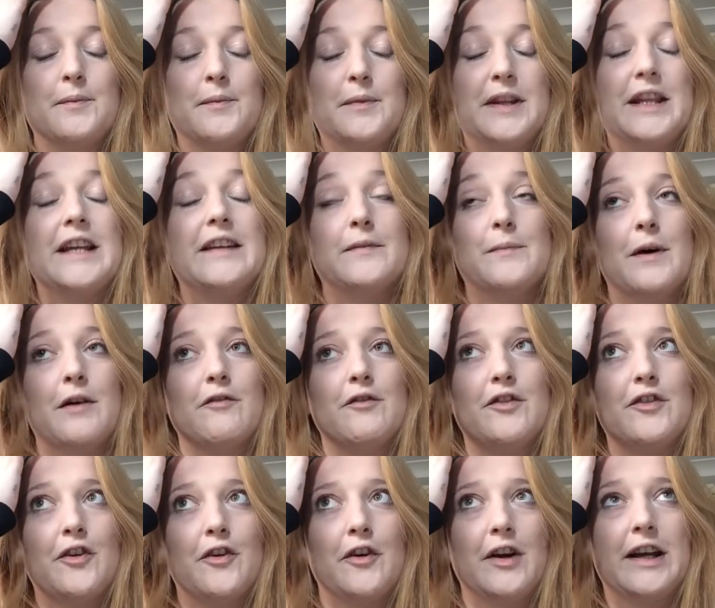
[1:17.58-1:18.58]
this month,
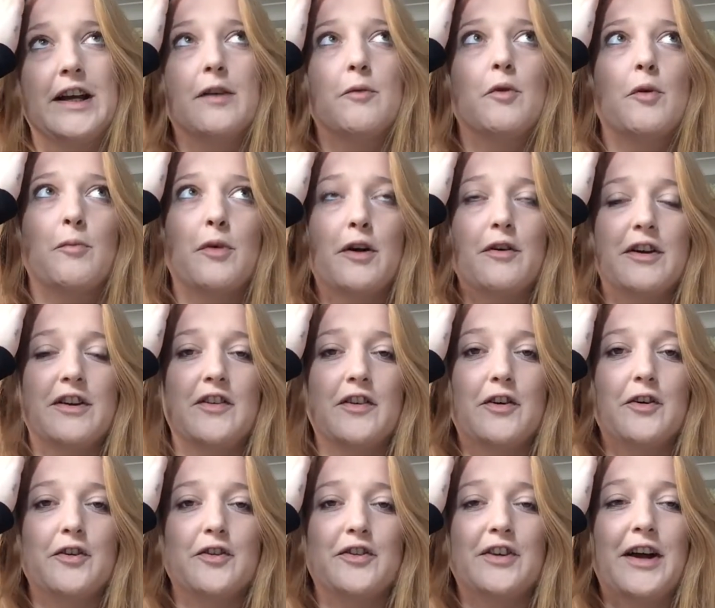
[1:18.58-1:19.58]
sorry, what progress I
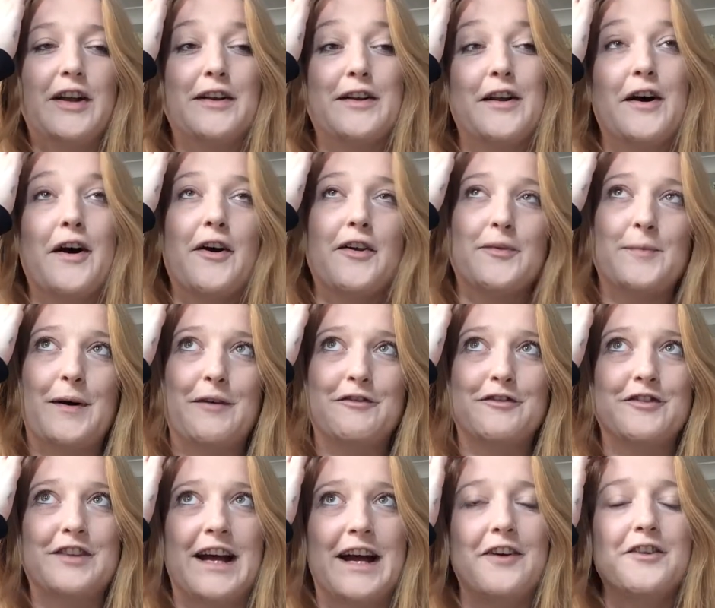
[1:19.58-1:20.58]
got done last
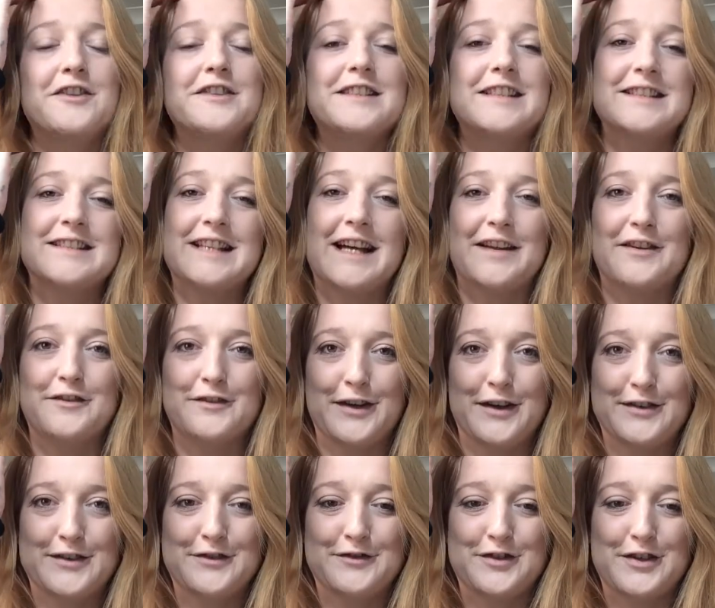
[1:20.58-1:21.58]
month now, because it is now the
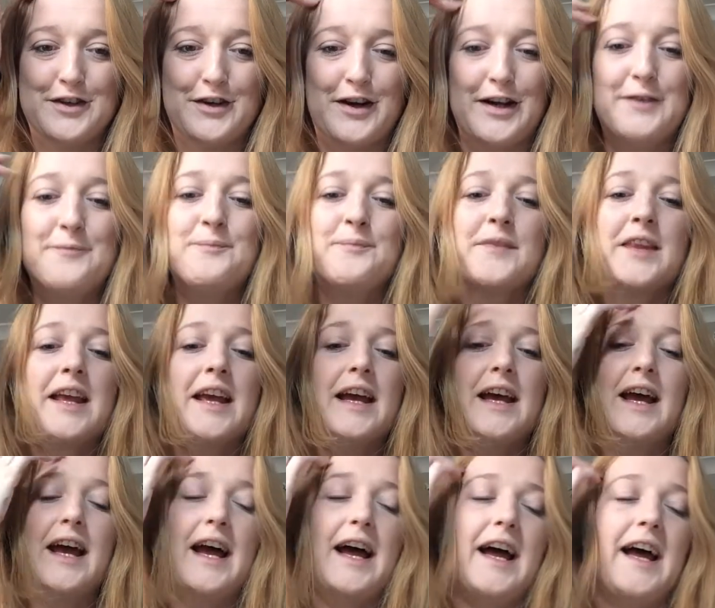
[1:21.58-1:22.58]
1st of July,
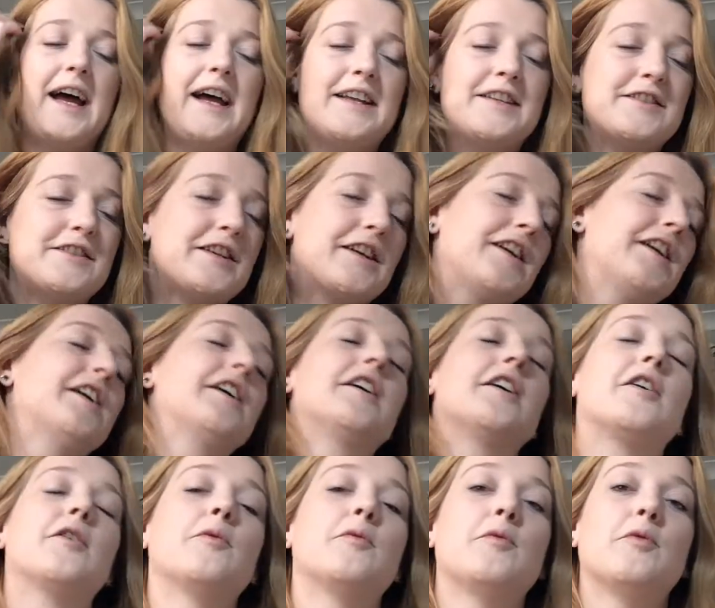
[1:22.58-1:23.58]
and
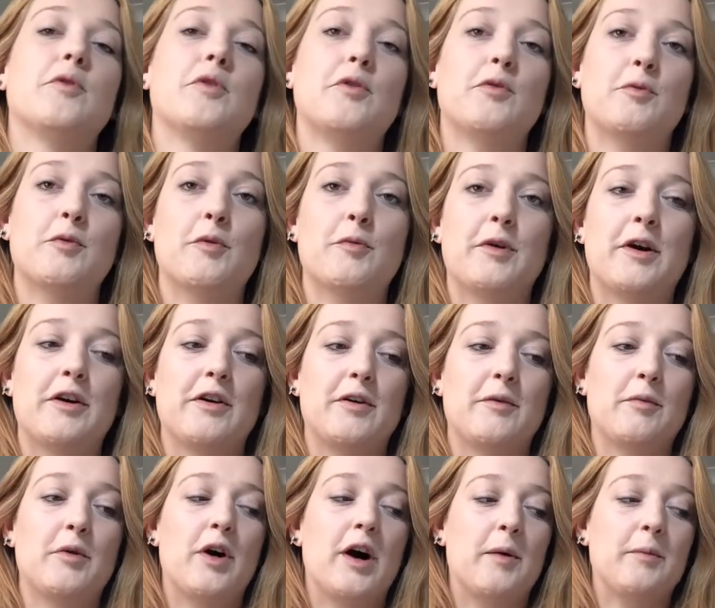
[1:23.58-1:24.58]
what
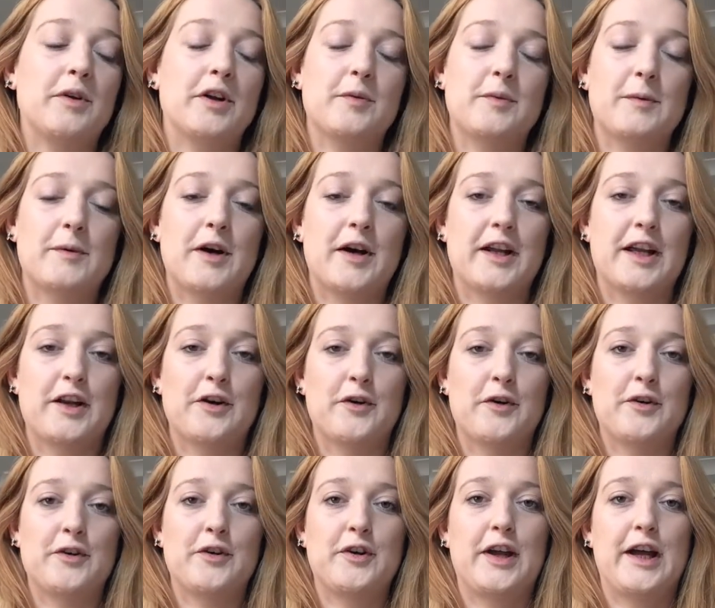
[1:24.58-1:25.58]
I'm going to be working
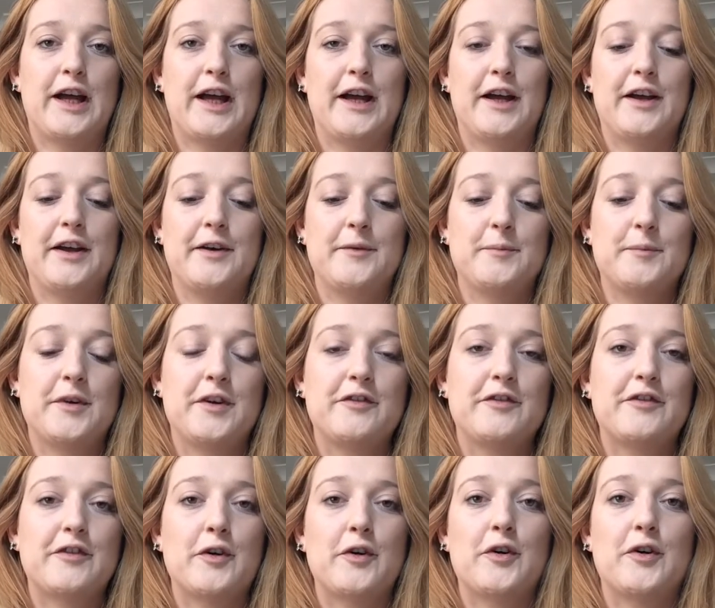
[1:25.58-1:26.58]
on
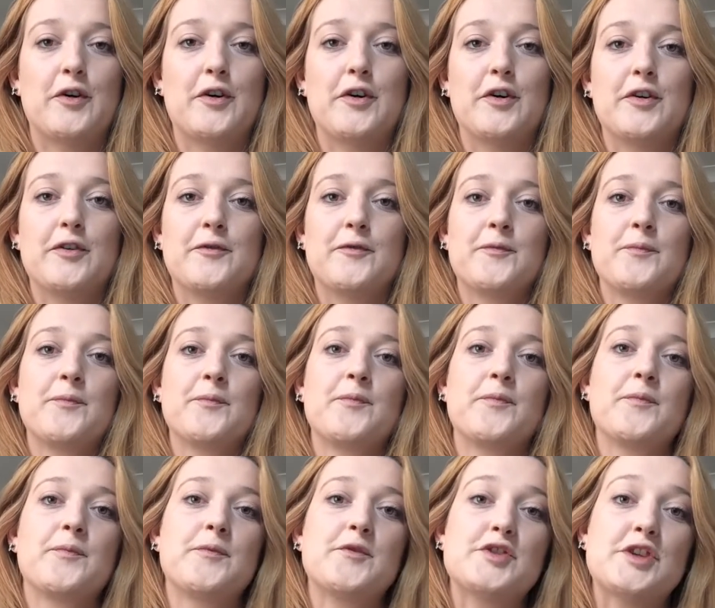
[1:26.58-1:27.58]
for
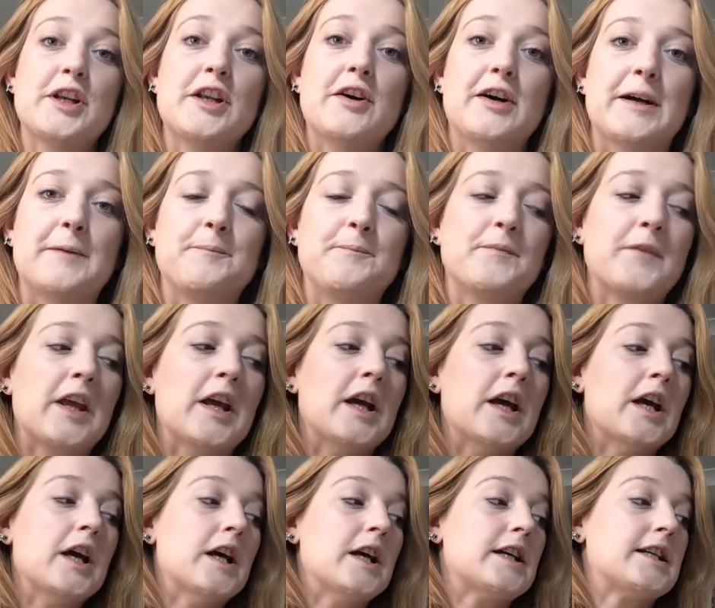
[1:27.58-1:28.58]
July.
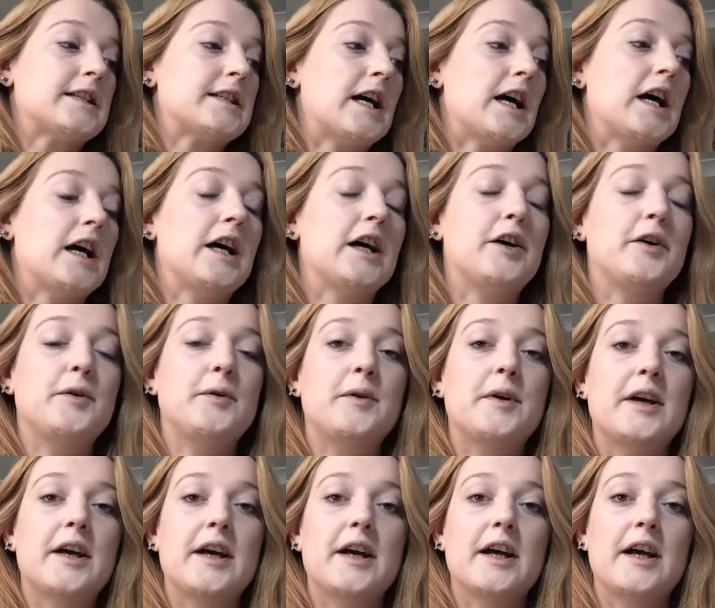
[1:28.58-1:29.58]
So,
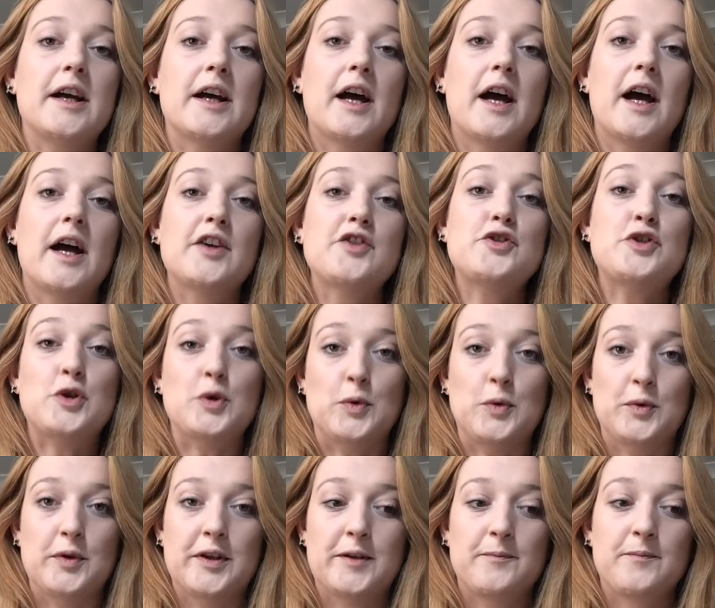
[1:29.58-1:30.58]

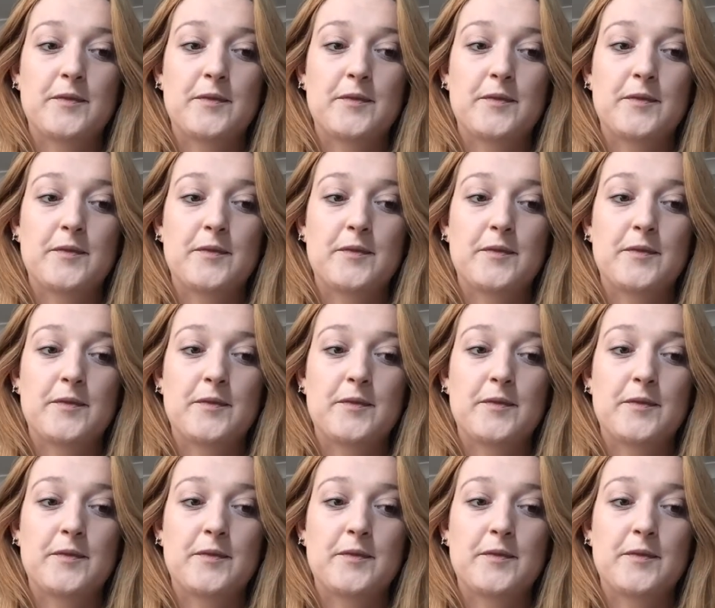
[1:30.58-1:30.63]
June